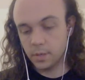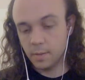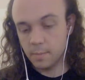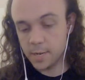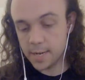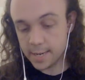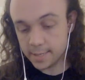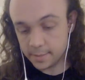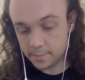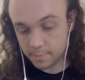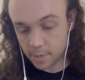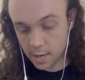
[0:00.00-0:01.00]
But
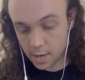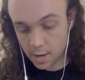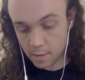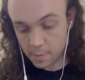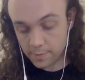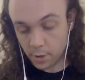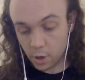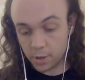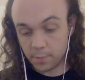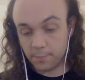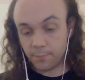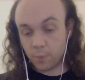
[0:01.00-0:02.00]
yes, we've got
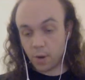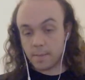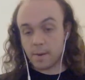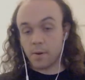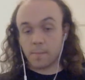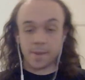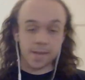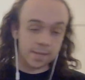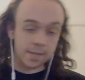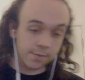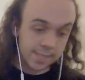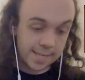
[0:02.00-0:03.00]
the primary bit
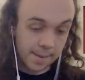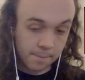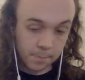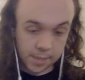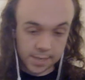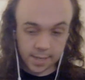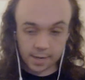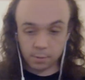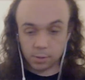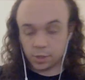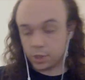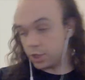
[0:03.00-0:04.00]
of assembly that I
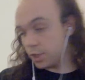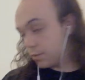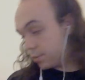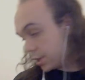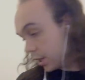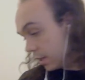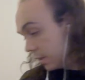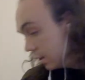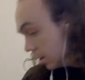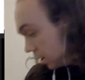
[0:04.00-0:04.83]
wanted to do done.